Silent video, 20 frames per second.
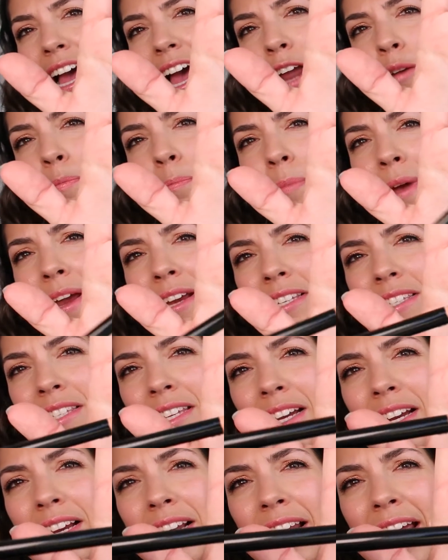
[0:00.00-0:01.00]
and
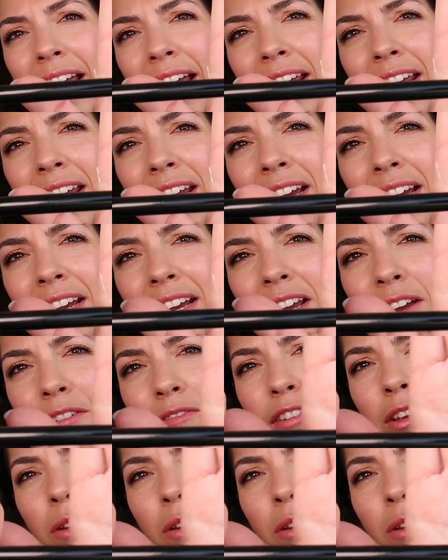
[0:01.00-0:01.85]
basically, if